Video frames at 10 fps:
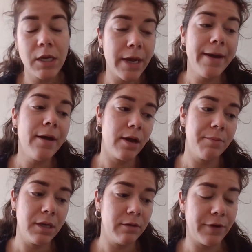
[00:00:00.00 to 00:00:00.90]
Yeah,
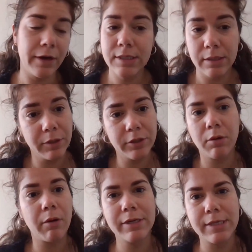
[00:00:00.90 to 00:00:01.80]
very similar
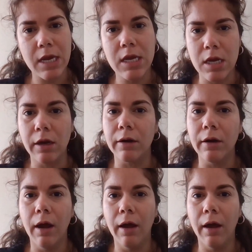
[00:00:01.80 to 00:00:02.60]
to what we're seeing here.